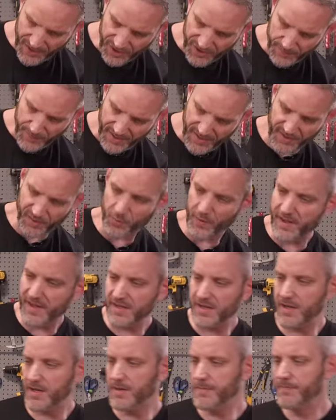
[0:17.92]
actually made its way in
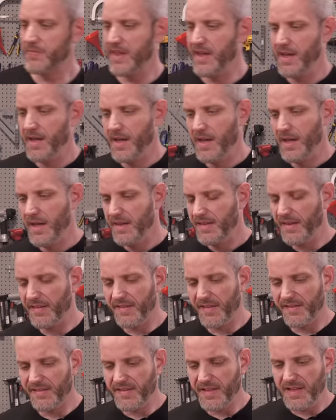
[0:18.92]
here.
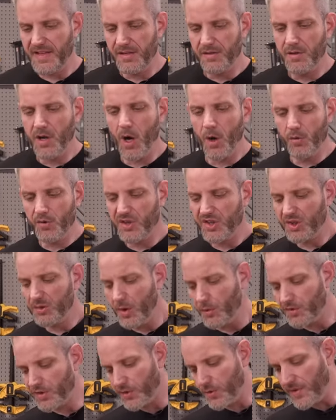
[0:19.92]
This is the Node
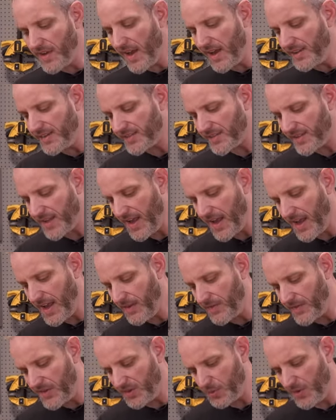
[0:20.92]
202 case,
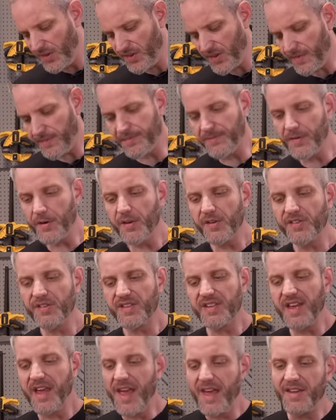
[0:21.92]
and this was the
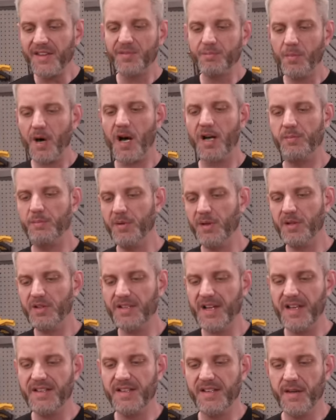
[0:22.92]
first case mod
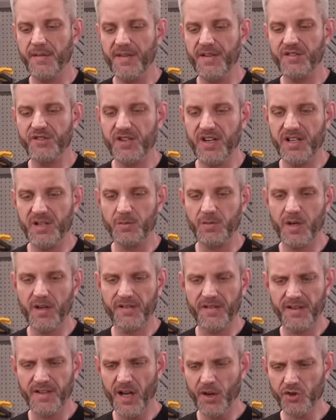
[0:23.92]
build I did on this channel where I was
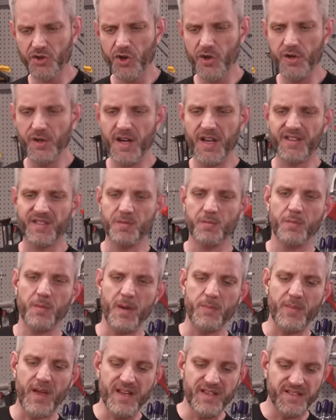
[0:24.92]
like, I'll show you guys some of
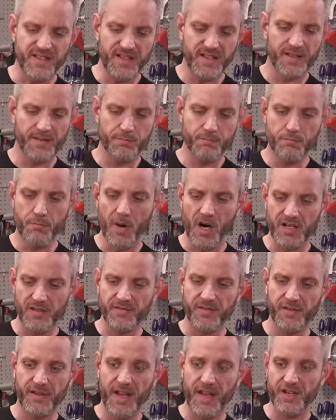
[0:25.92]
my painting and
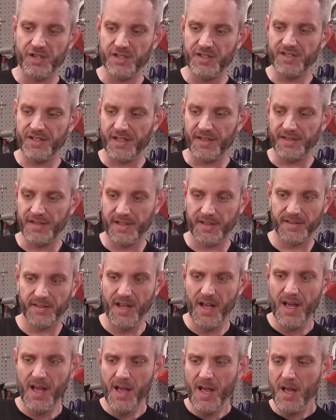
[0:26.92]
modification techniques.
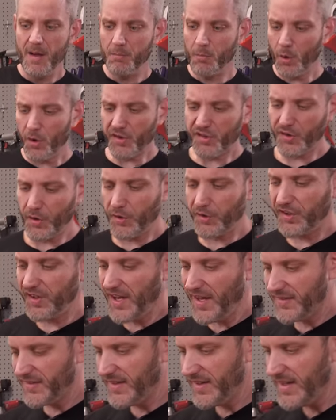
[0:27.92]
More so so you
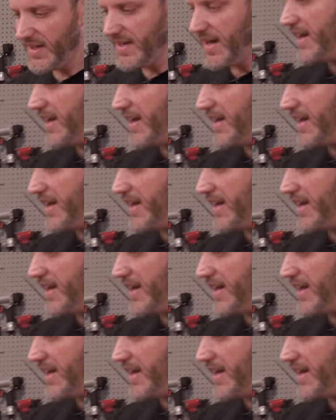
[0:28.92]
guys can get an